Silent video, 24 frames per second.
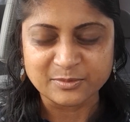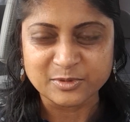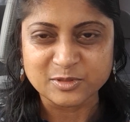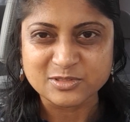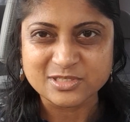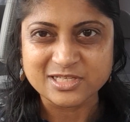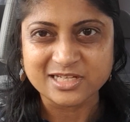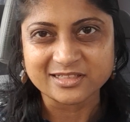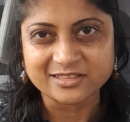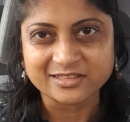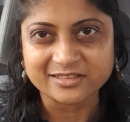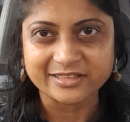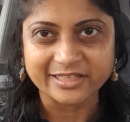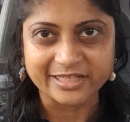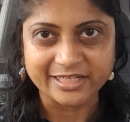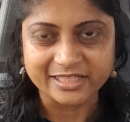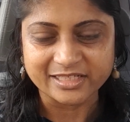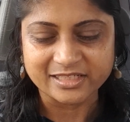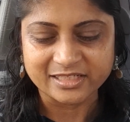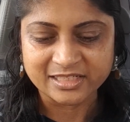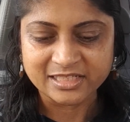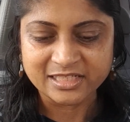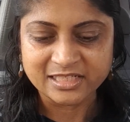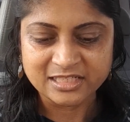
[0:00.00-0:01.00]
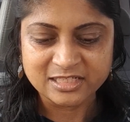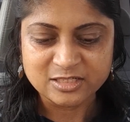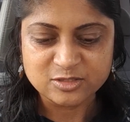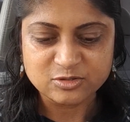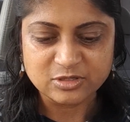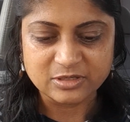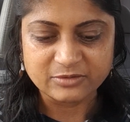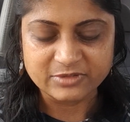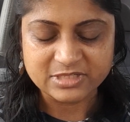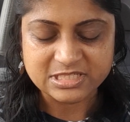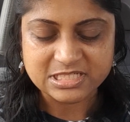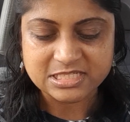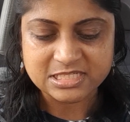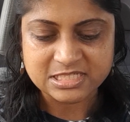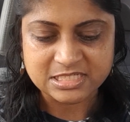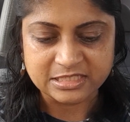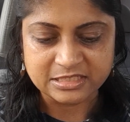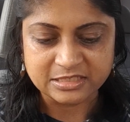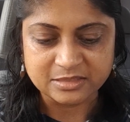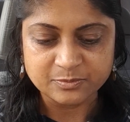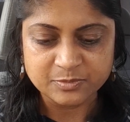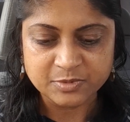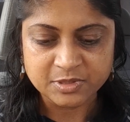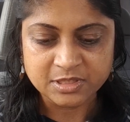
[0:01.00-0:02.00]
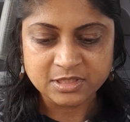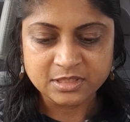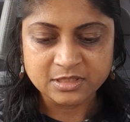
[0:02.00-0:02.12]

It was kind of late, so I went to sleep.